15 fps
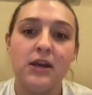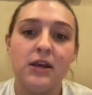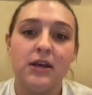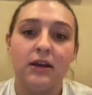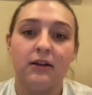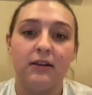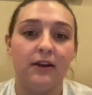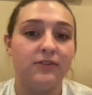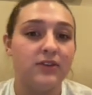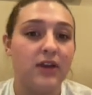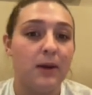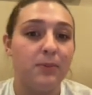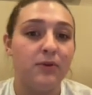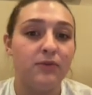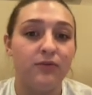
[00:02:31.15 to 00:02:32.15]
clefts
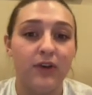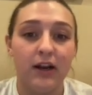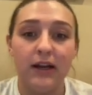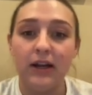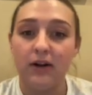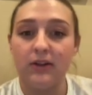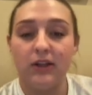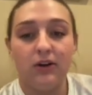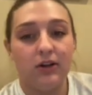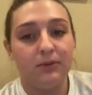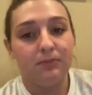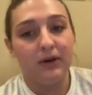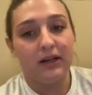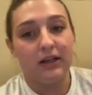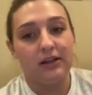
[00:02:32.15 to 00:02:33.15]
happen very early on in
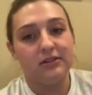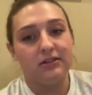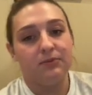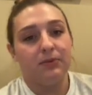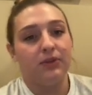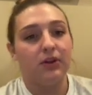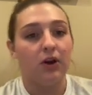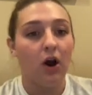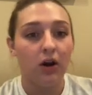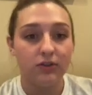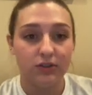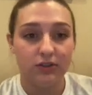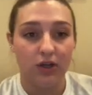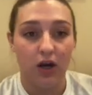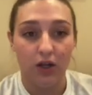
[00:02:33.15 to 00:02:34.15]
pregnancy, but the cause is
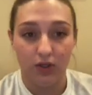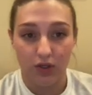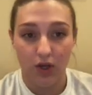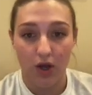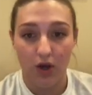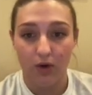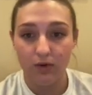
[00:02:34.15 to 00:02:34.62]
unknown.